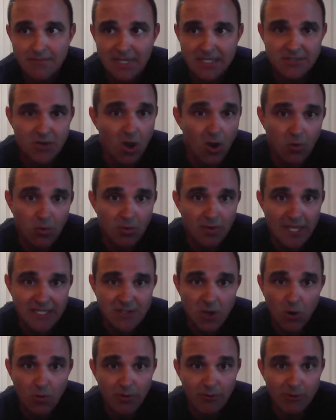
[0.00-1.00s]
That's
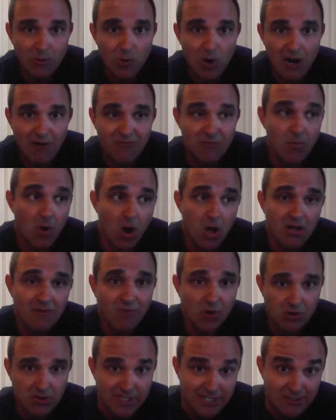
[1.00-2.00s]
all we require from all
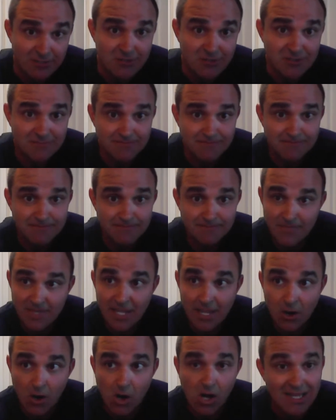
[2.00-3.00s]
of our leaders
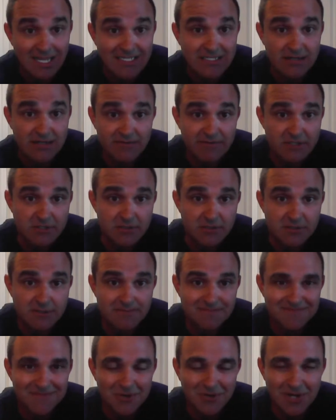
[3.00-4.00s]
and our elected officials.
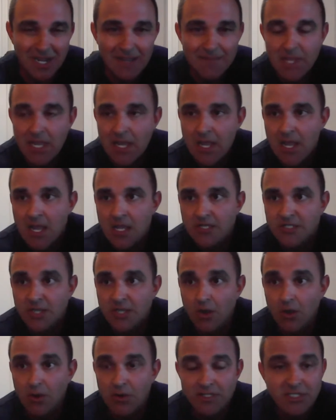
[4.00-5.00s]
Okay.
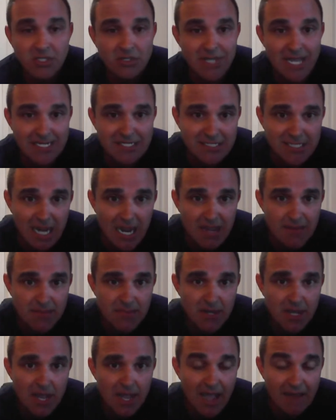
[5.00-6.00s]
So until next
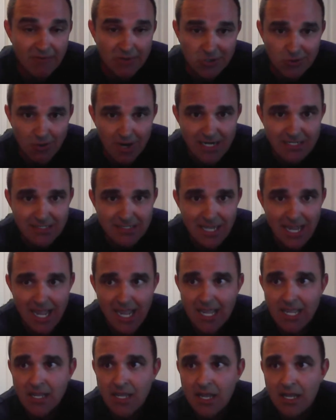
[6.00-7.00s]
time, have a great
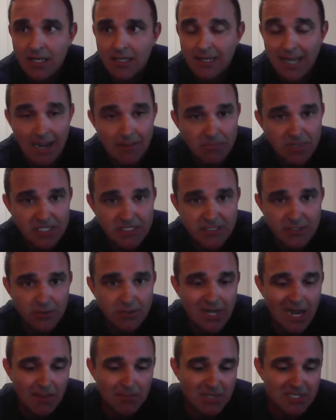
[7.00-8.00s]
day. God bless
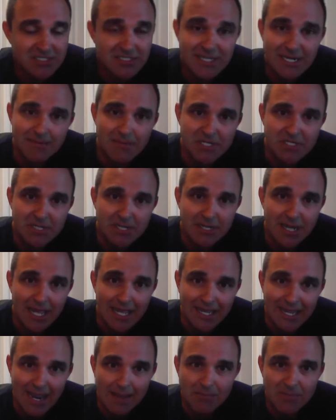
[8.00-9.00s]
you. God bless the state of Michigan,
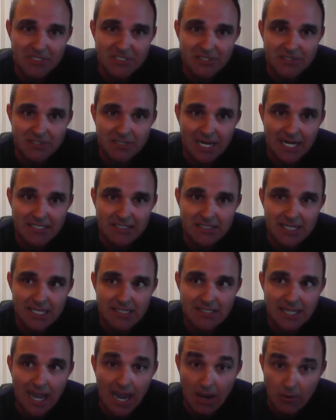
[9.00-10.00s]
and God bless these United
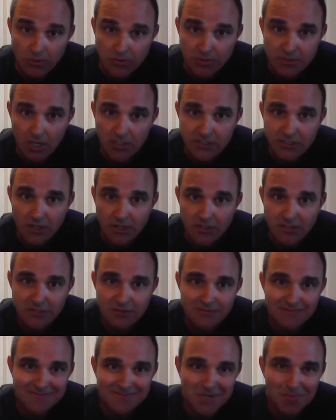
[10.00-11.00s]
States. I will talk to you all
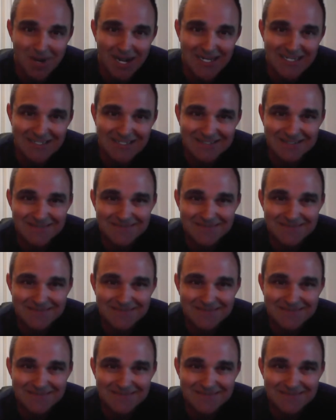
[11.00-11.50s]
soon. Goodbye.